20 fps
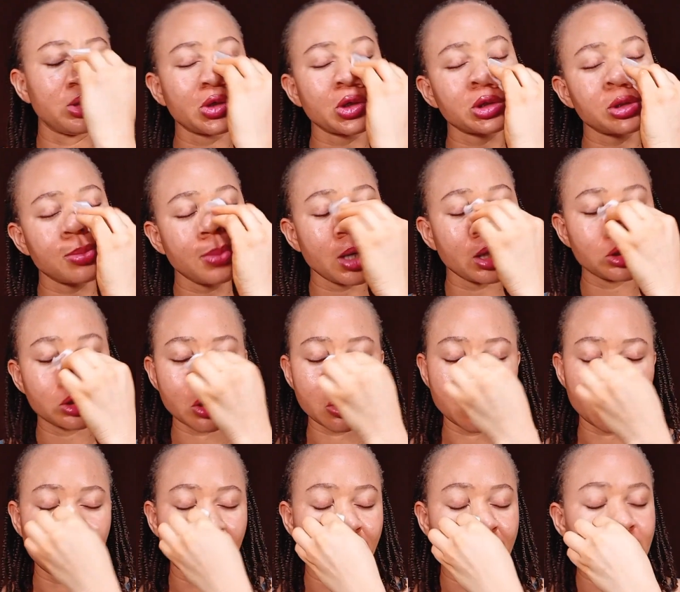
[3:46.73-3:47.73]
Just make sure
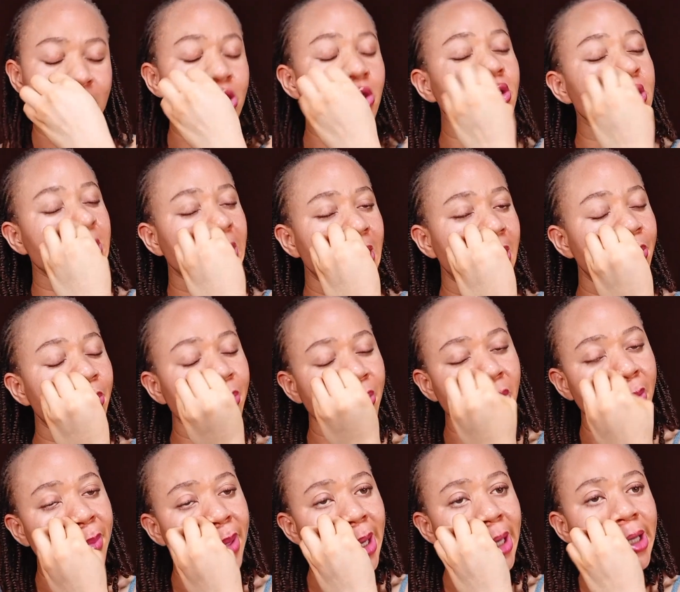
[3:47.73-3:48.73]
you cleanse your skin
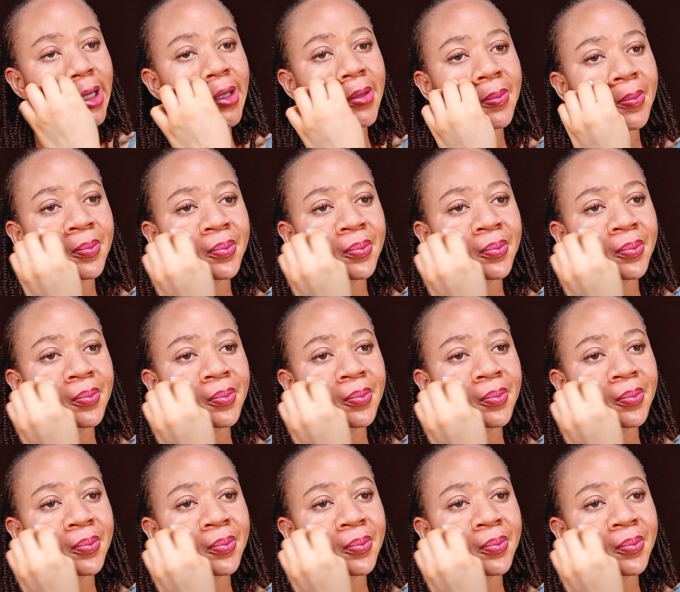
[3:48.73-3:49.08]
properly.